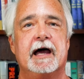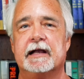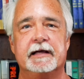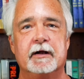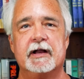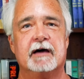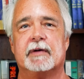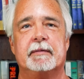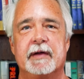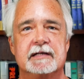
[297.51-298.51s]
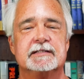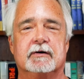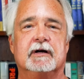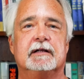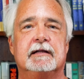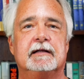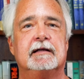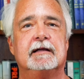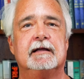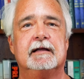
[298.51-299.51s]
And I don't have my mask on.
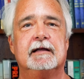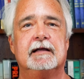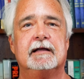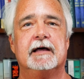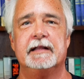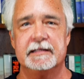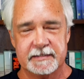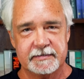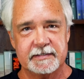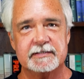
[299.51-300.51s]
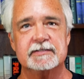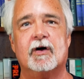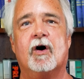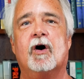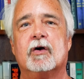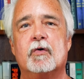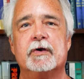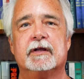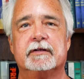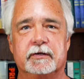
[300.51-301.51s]
And this is all
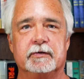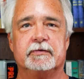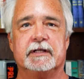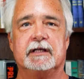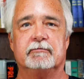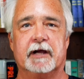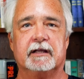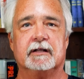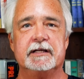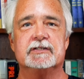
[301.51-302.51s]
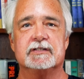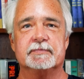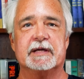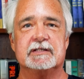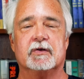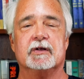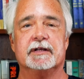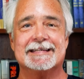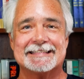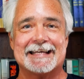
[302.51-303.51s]
according to the regulations based
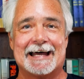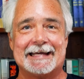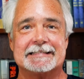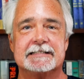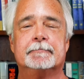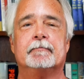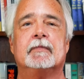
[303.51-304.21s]
on science.